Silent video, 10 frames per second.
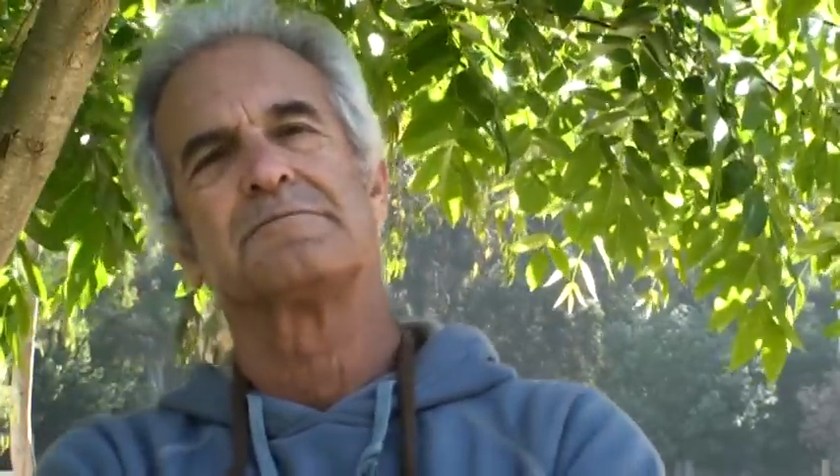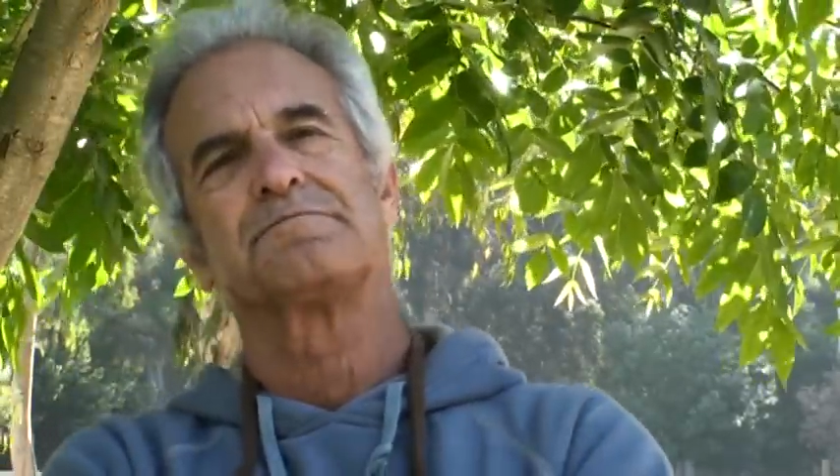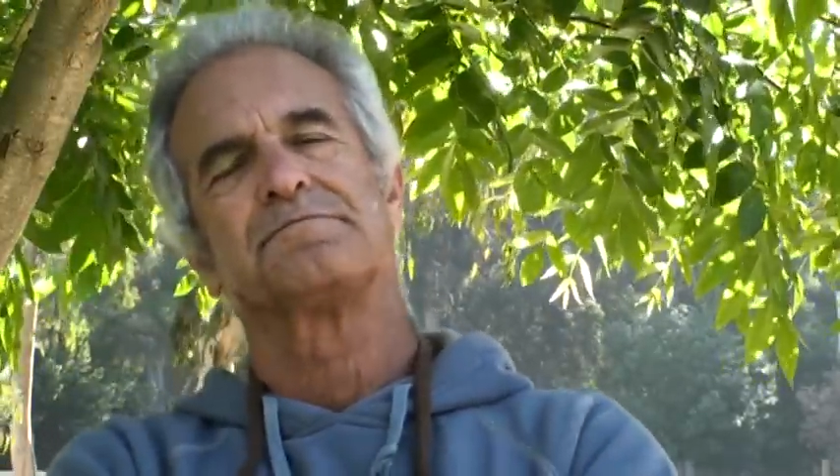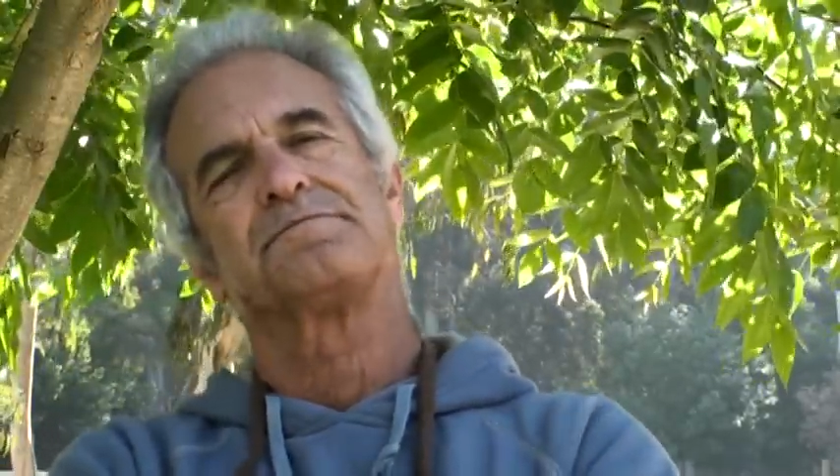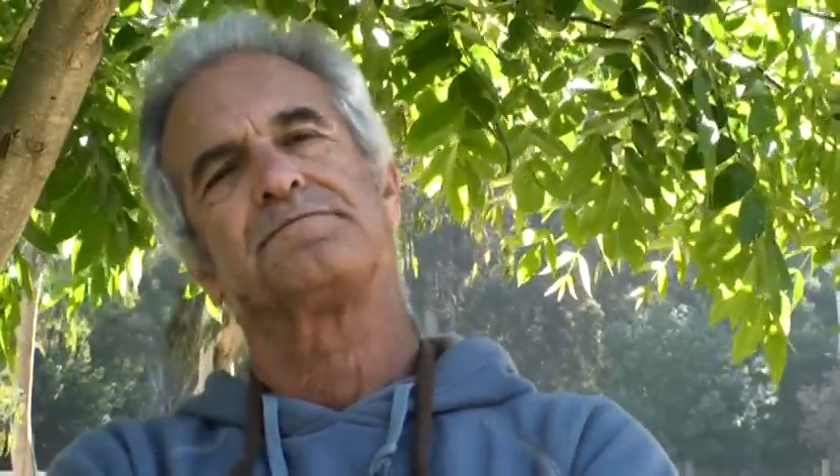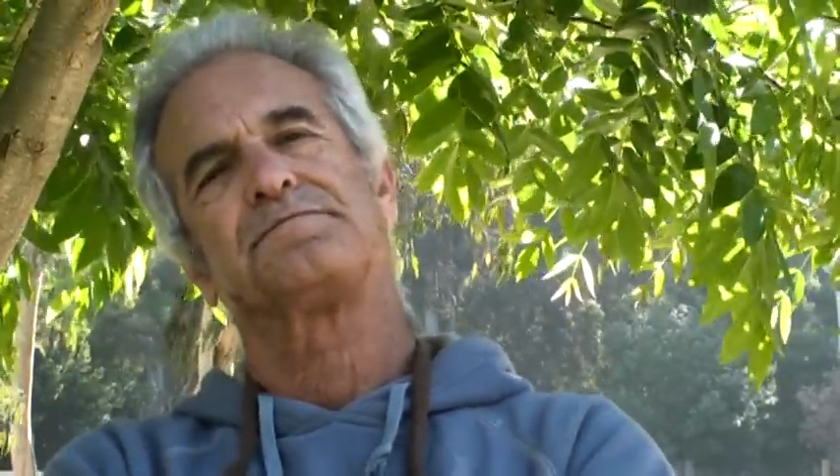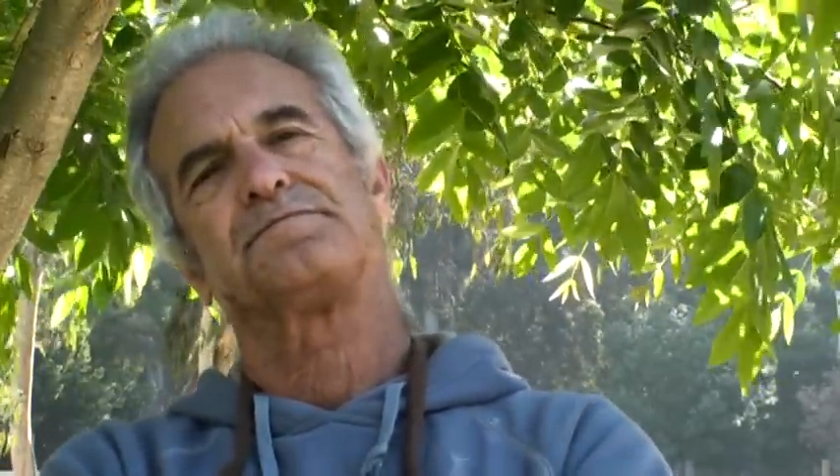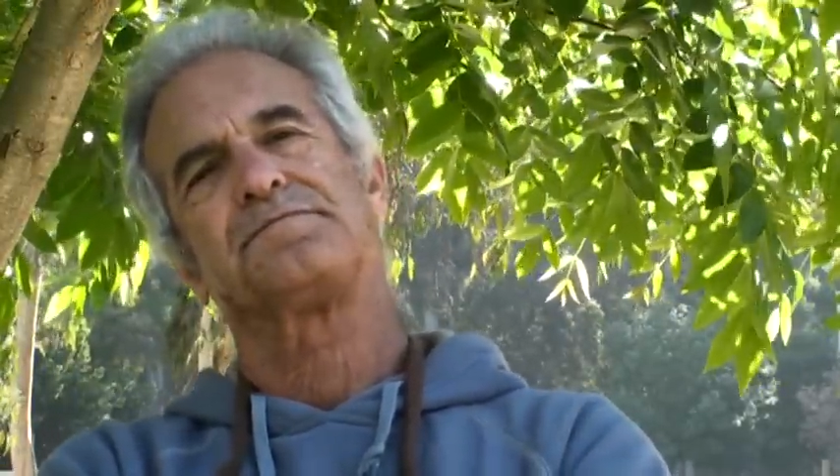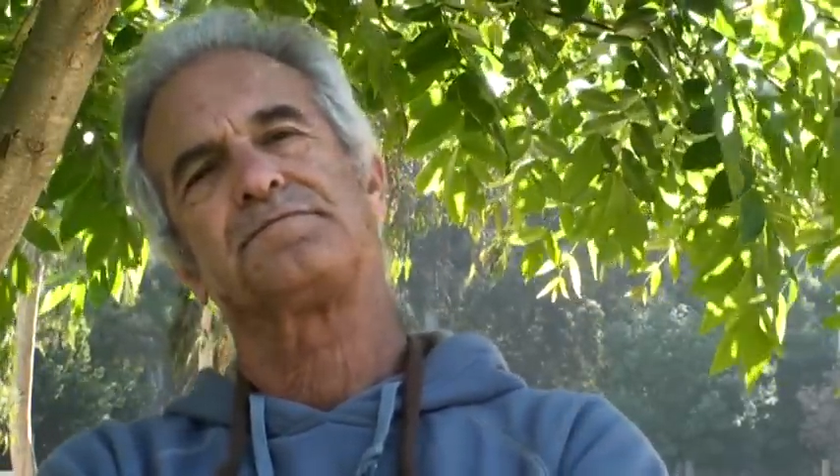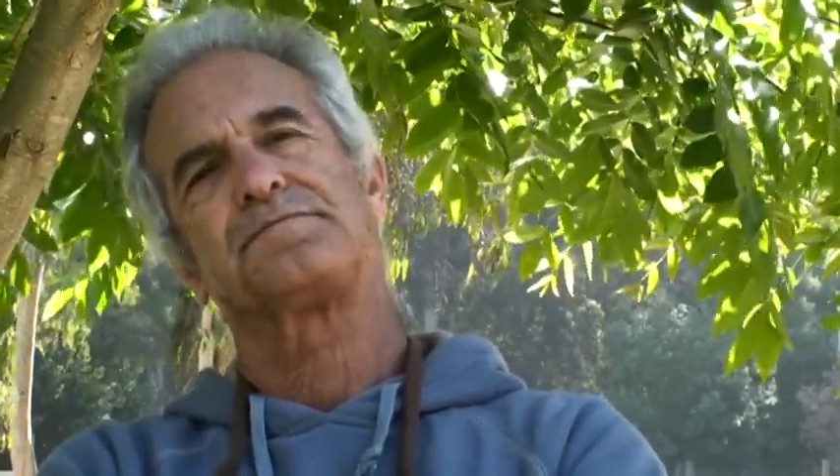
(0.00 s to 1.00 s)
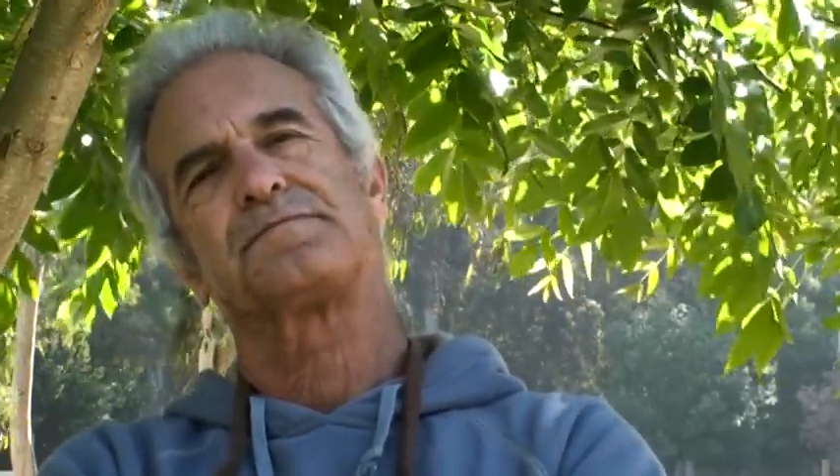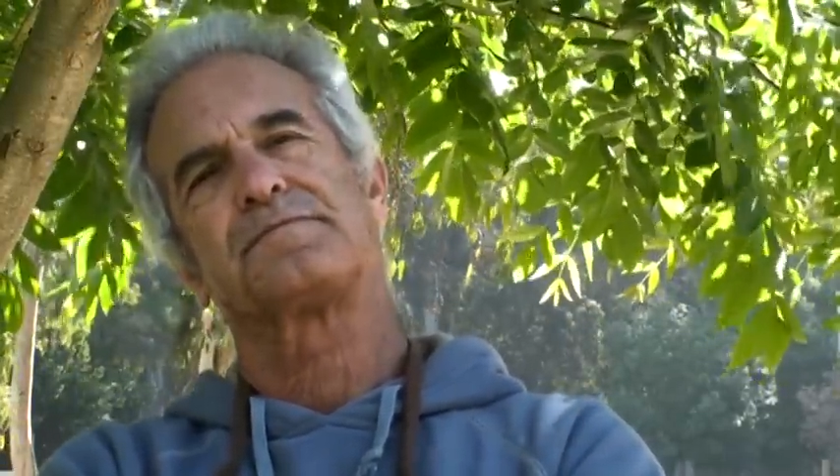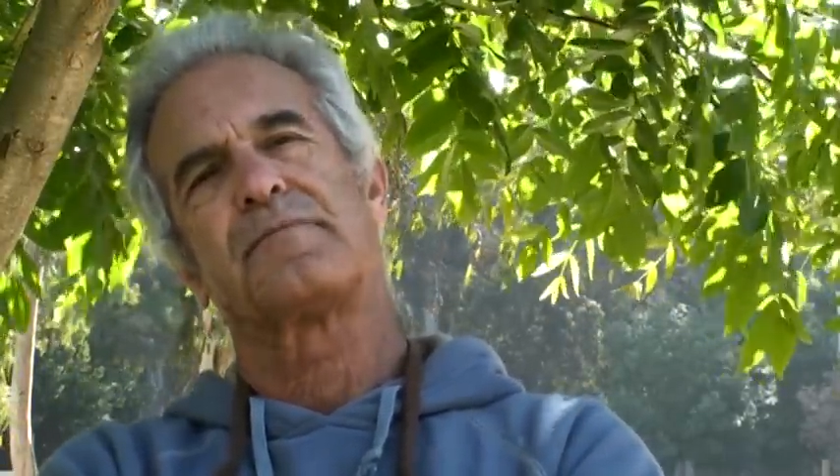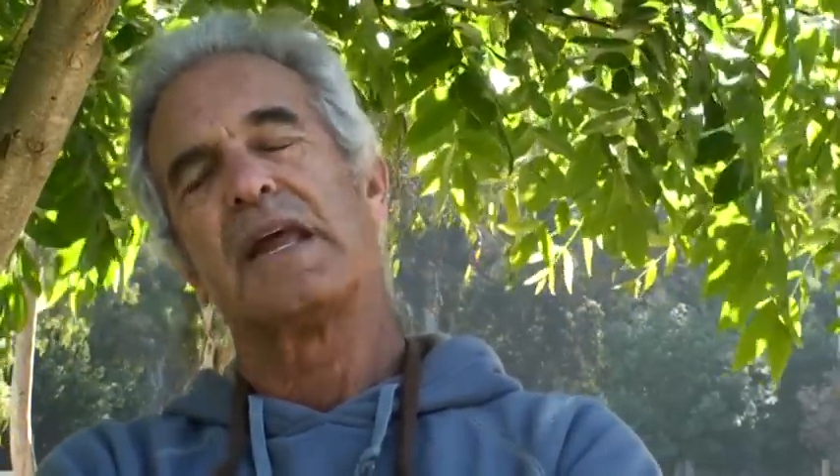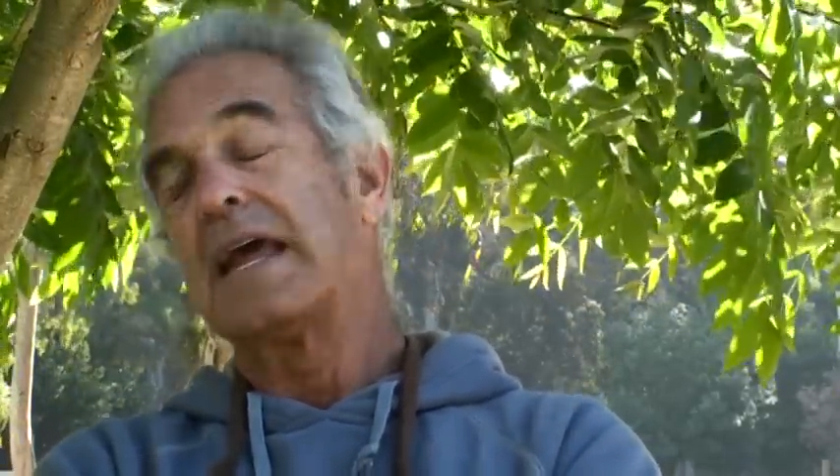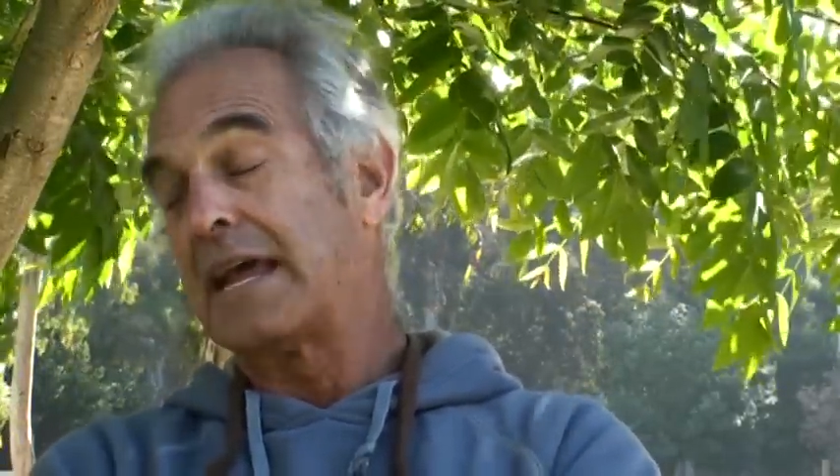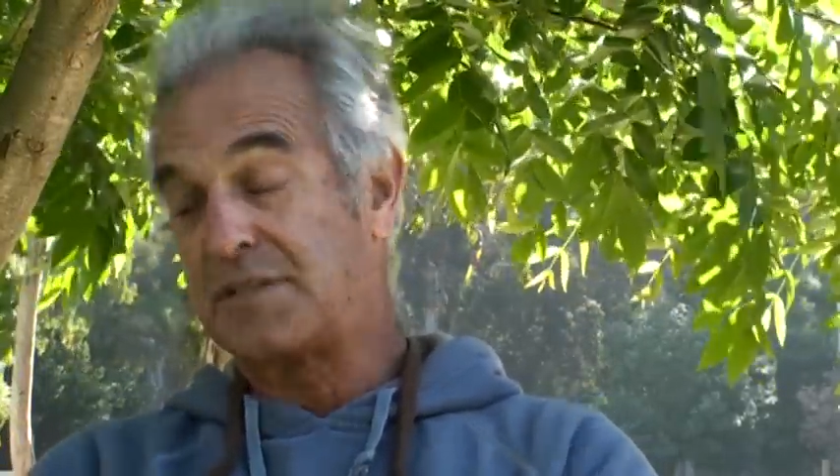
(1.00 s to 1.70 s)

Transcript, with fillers: And it's better for the planet, too.